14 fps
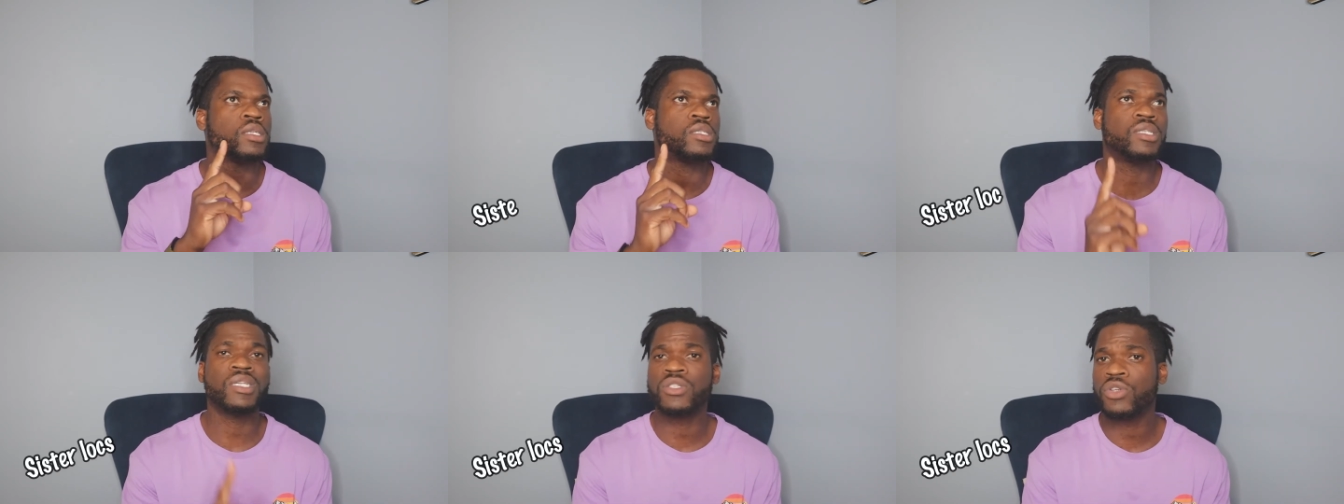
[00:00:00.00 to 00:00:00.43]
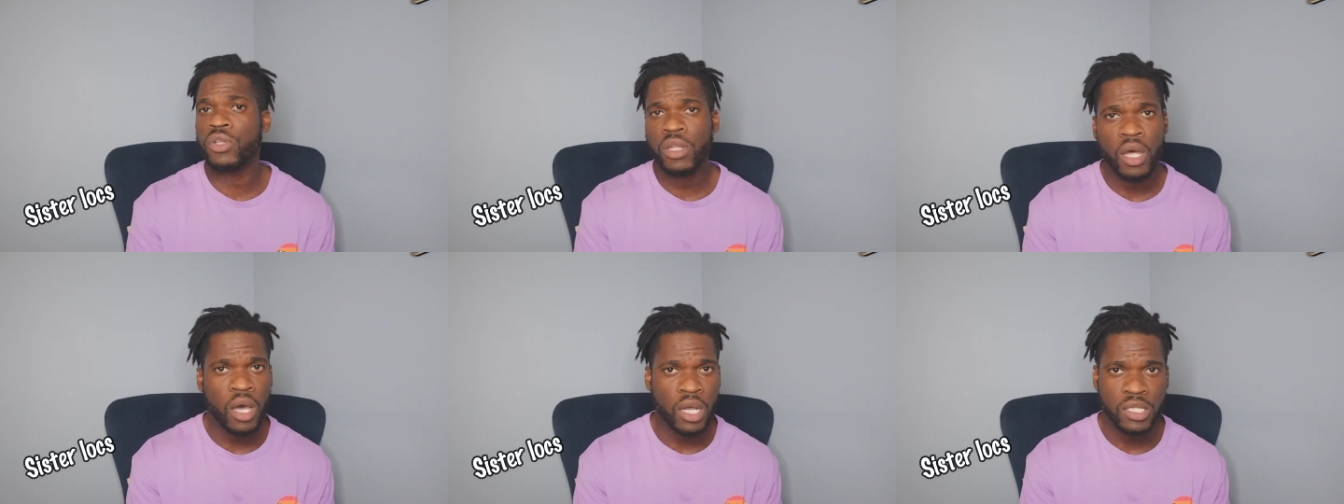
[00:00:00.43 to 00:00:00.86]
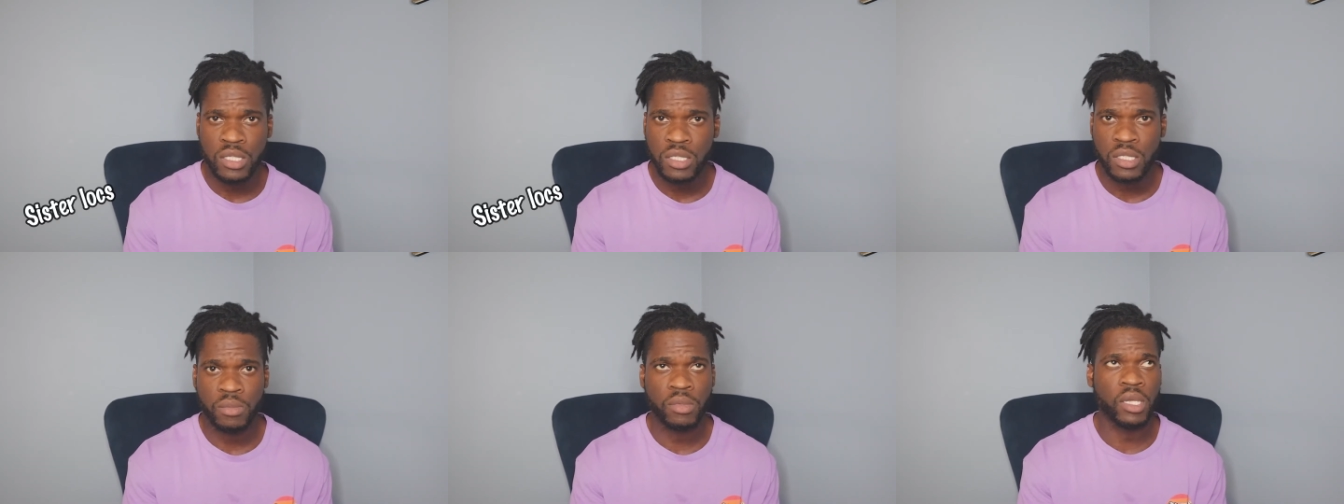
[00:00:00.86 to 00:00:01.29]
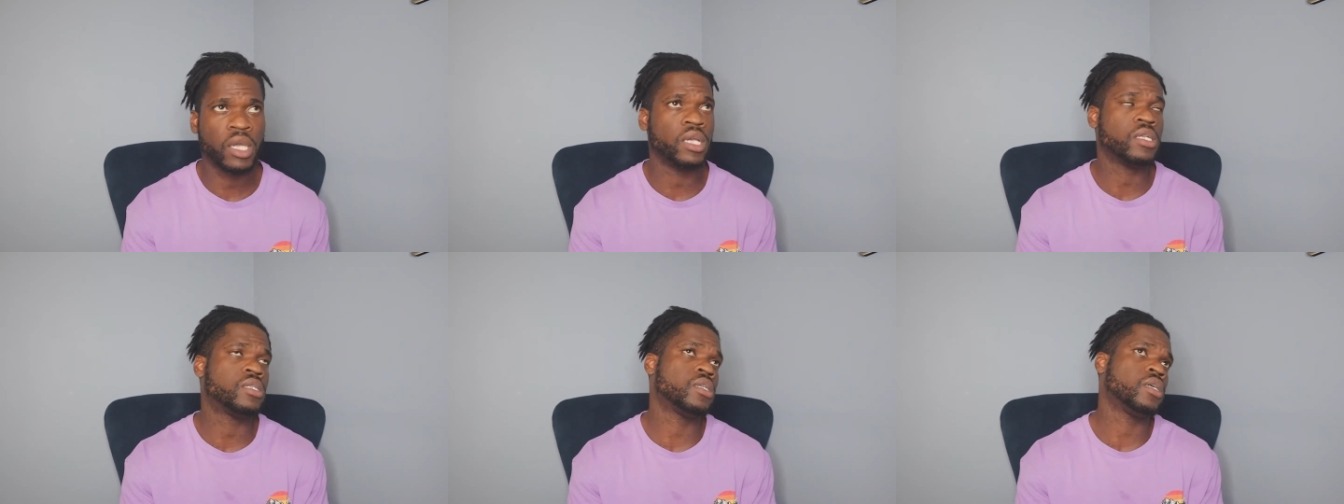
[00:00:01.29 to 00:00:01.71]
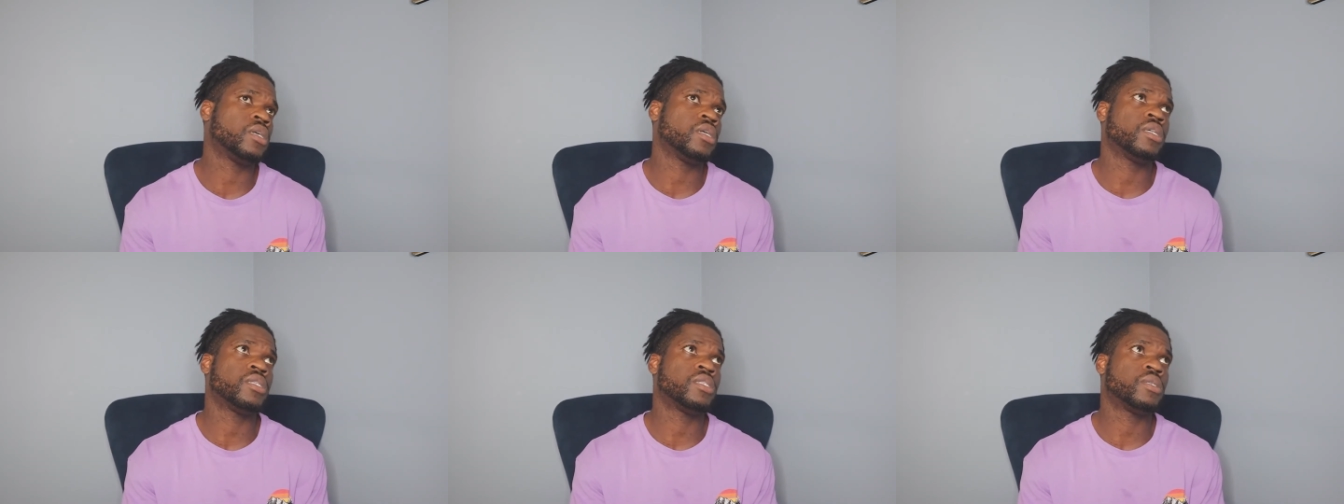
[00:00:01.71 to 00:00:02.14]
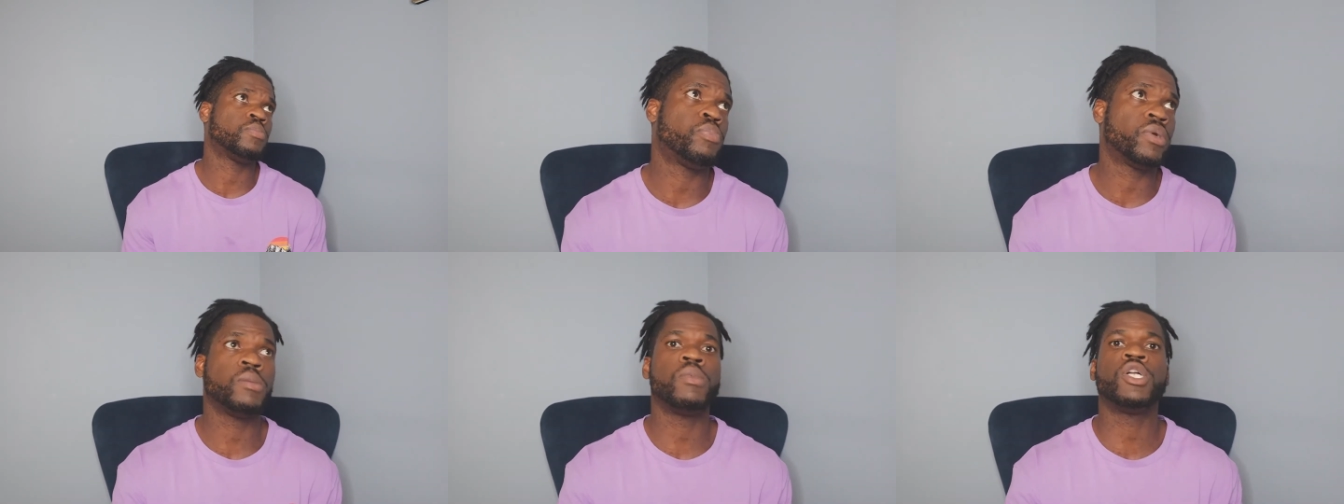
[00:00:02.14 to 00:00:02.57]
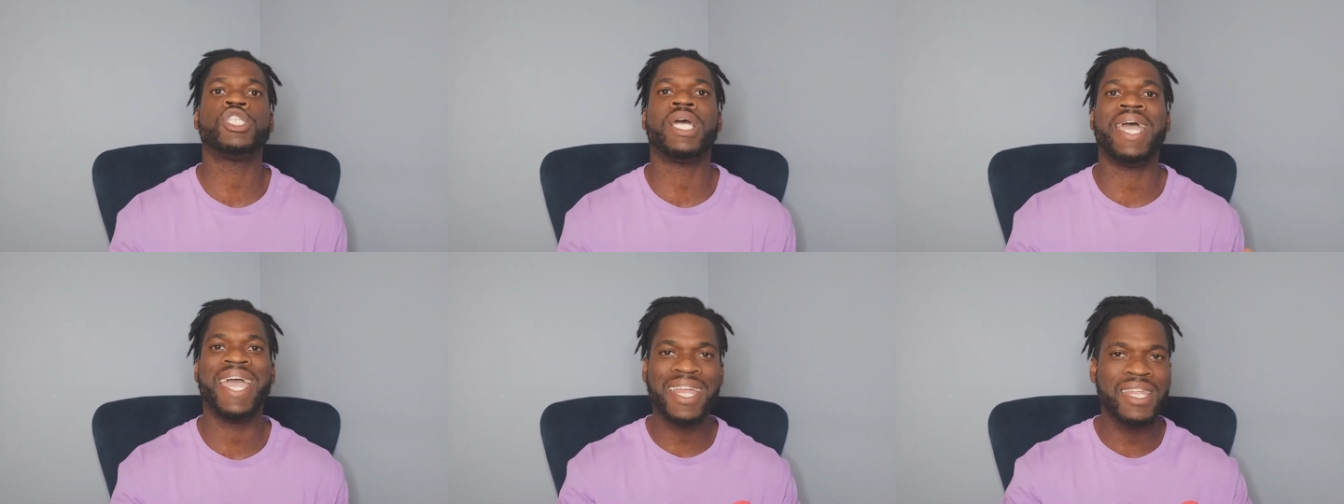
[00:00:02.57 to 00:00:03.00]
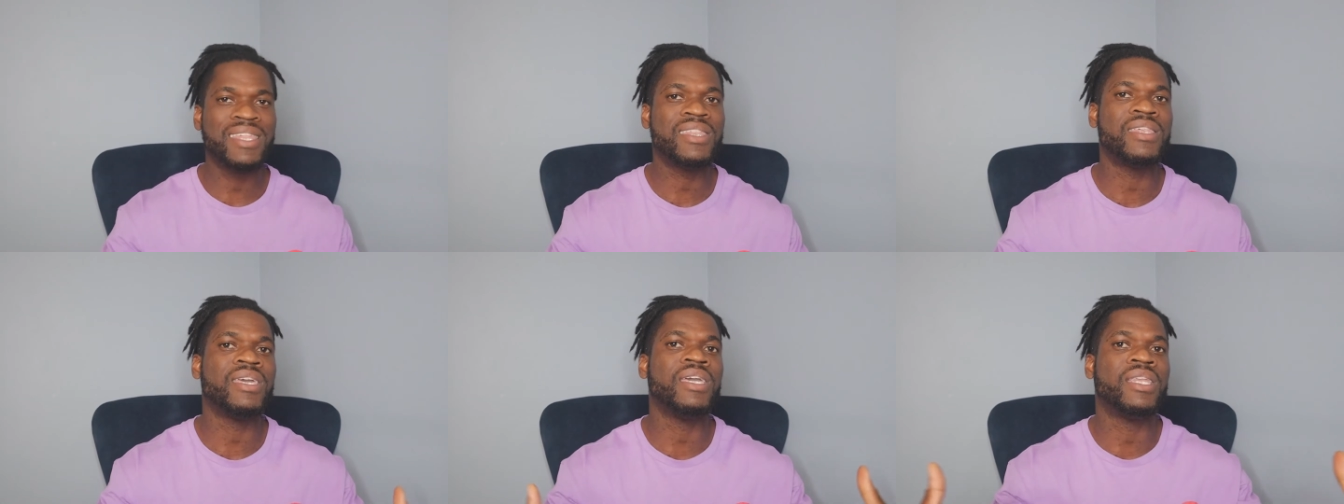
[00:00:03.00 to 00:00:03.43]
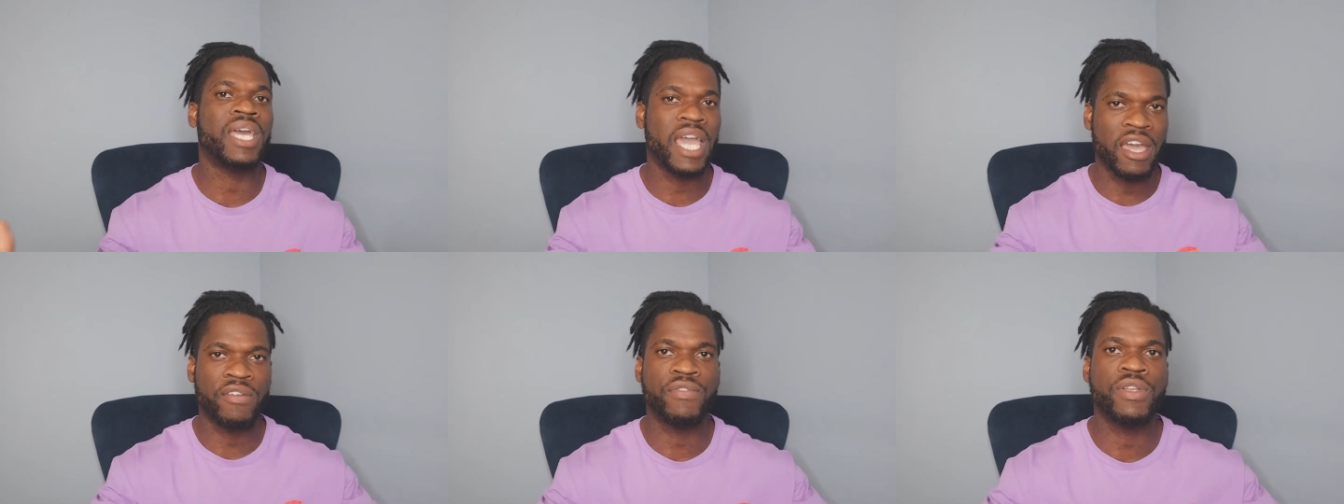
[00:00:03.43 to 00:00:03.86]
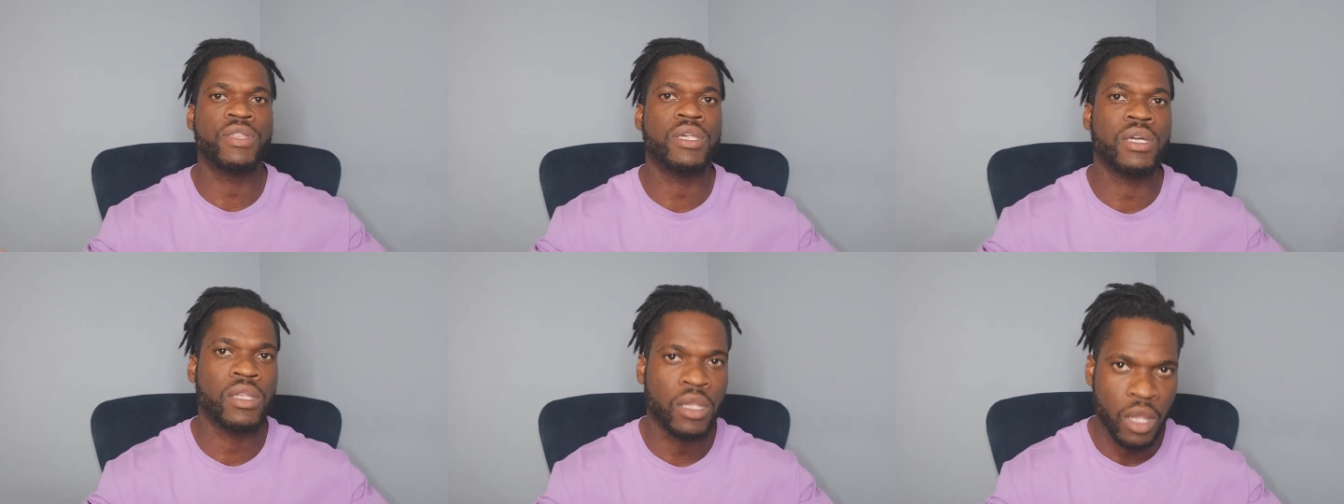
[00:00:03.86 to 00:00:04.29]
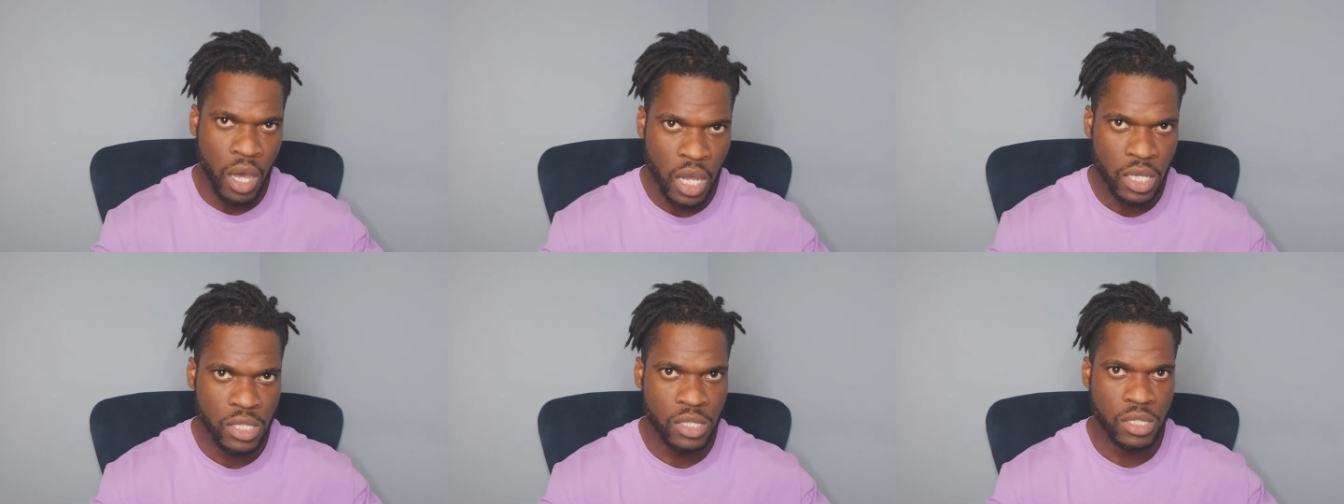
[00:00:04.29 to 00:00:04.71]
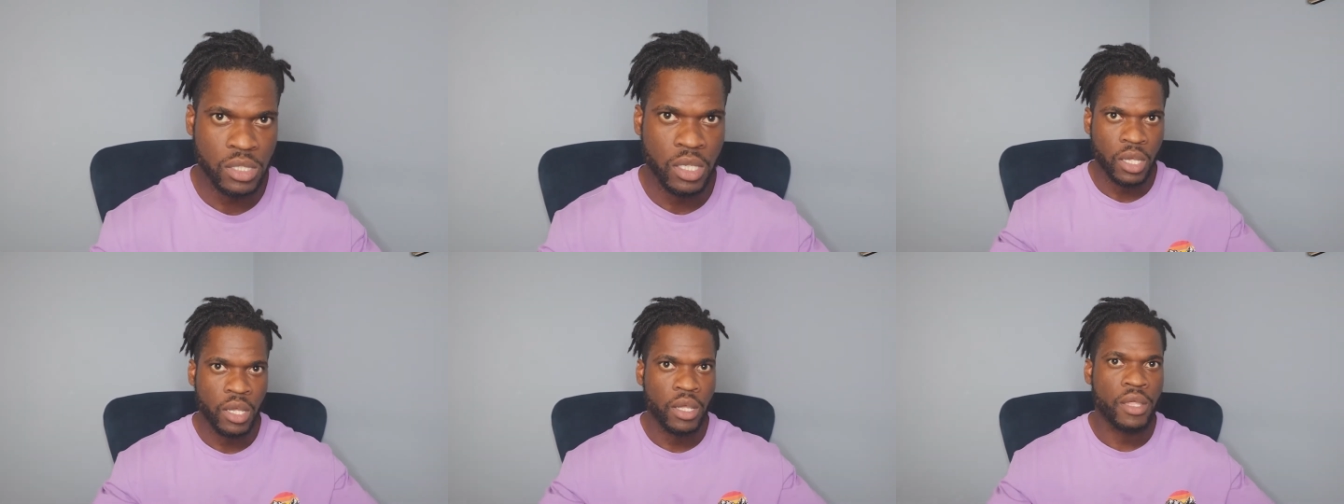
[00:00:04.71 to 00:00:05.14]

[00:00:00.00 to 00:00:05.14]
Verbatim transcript: sister locks in some cases, pretty much anything and everything locks,